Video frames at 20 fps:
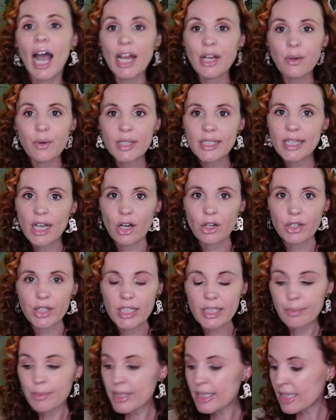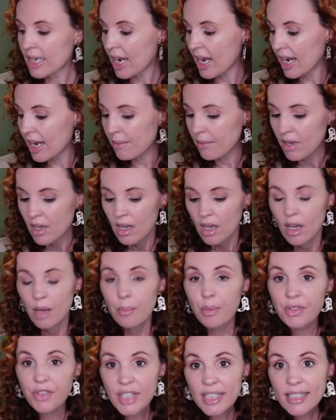I know it's not Christmas time,
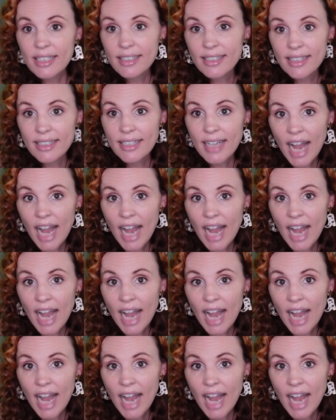but this is the